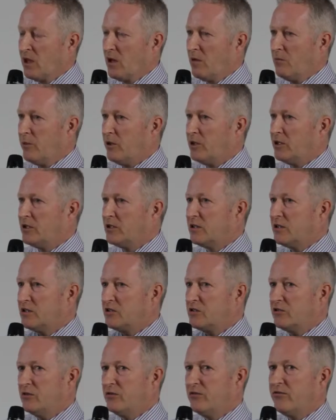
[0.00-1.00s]
but
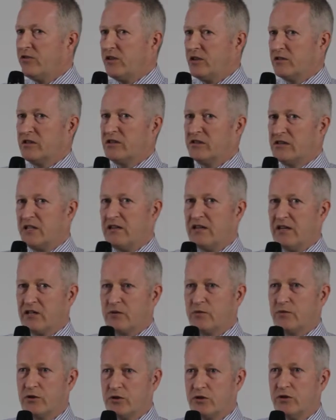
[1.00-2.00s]
it's not fair to say
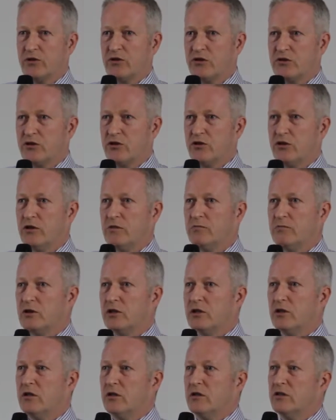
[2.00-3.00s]
that's what it costs to join,
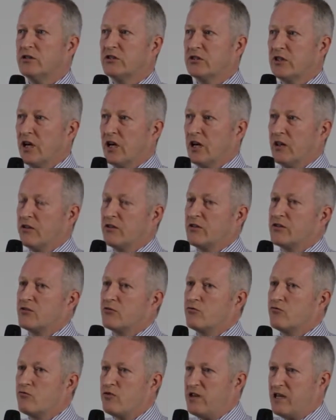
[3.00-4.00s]
because there is a
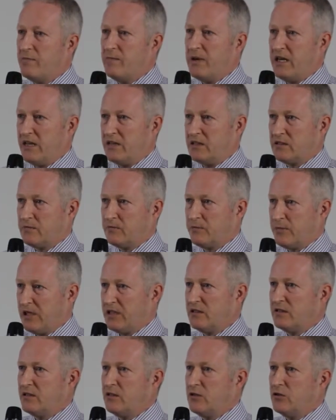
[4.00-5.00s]
rebate
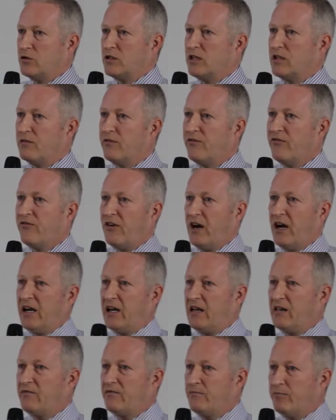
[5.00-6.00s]
paid to the UK of
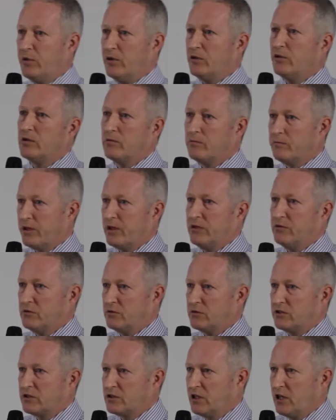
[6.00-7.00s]
£5 billion.
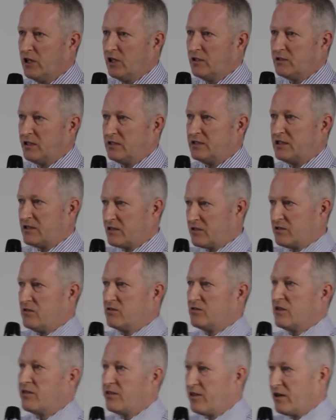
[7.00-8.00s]
So that takes it
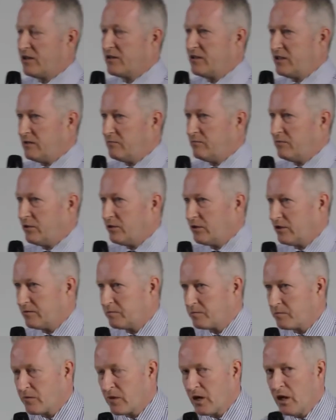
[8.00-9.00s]
down to £13 billion.